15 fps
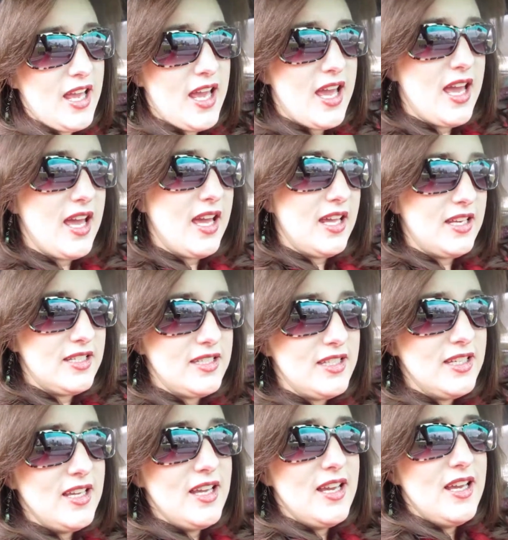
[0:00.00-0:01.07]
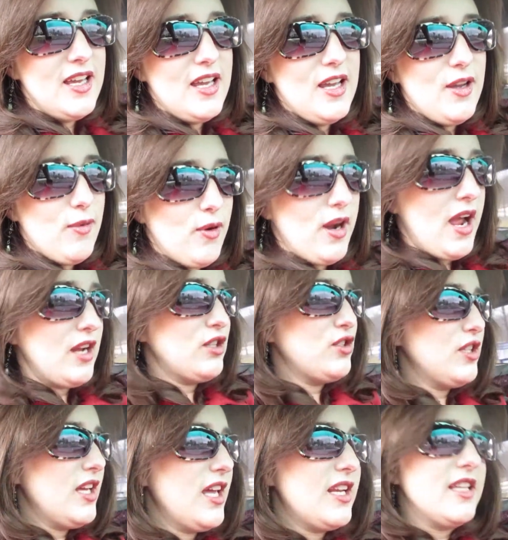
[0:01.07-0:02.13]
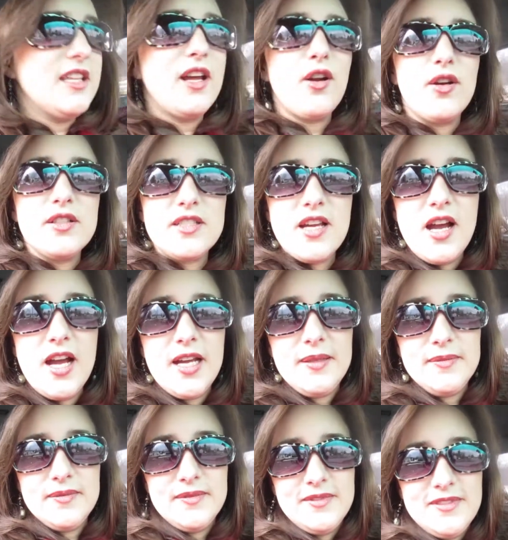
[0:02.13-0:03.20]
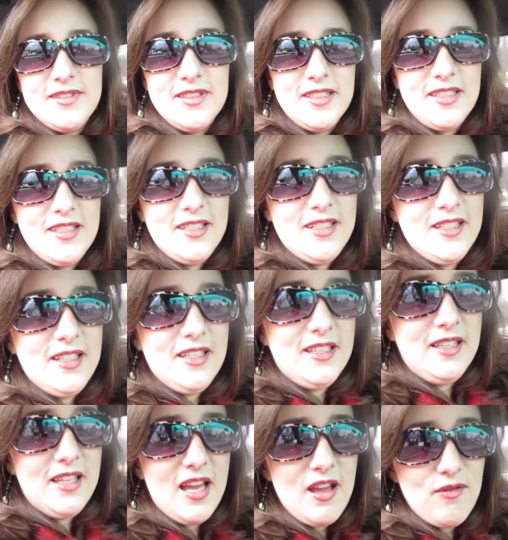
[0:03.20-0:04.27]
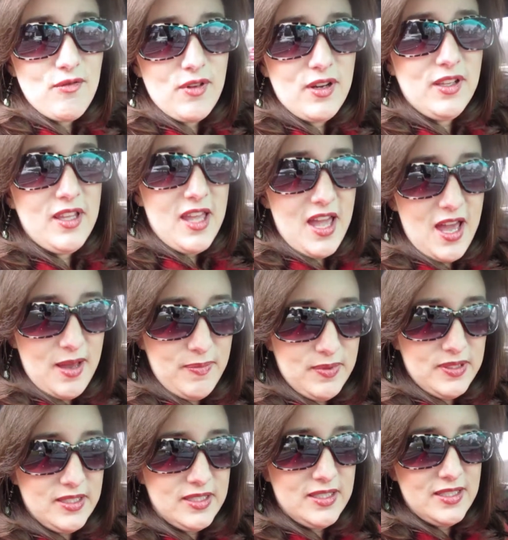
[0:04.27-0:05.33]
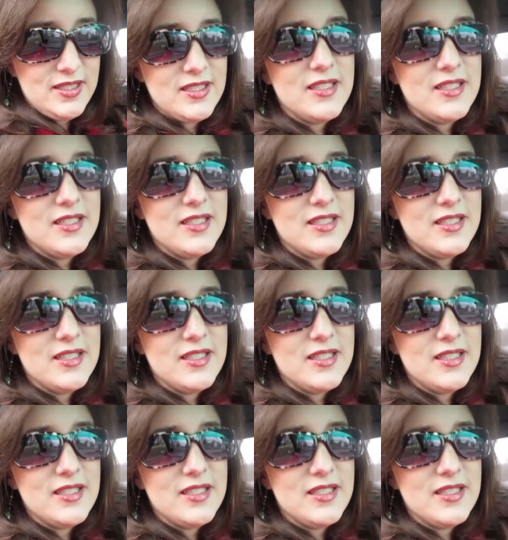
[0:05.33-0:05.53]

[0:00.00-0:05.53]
and we're actually headed there on time. That rarely happens.